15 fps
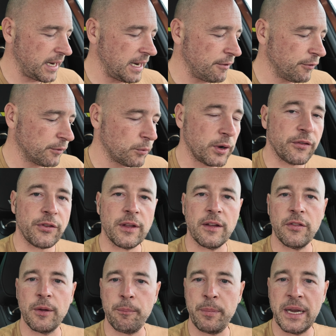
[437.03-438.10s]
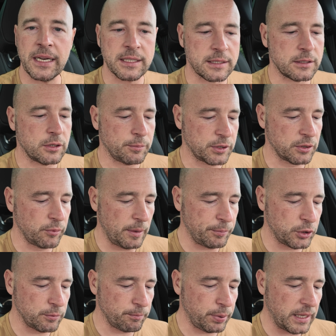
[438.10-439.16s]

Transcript: Even with the biggest subscription